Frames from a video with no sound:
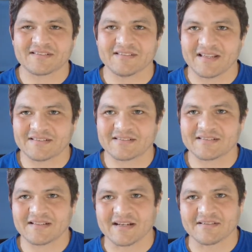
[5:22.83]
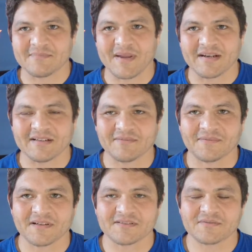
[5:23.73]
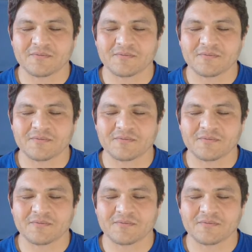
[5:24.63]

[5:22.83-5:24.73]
That's kind of the main difference.